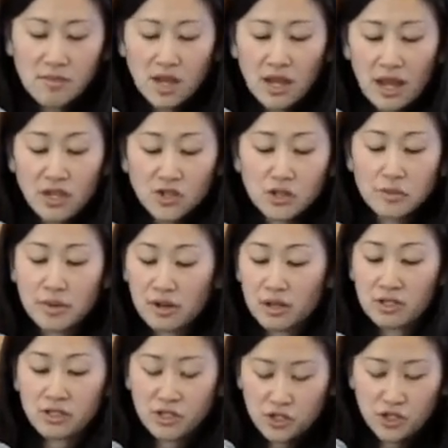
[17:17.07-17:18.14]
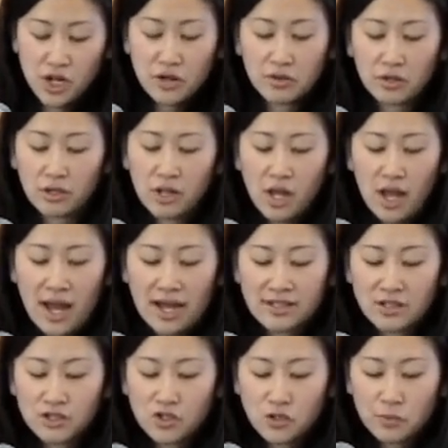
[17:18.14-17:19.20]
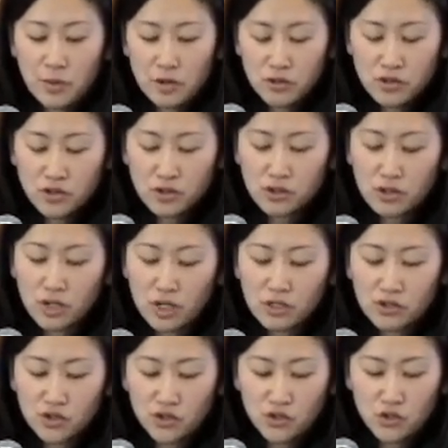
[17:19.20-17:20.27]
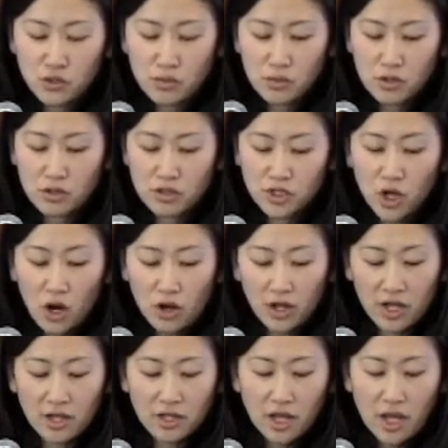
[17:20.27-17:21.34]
Asian Americans in general as a spiritual consumer target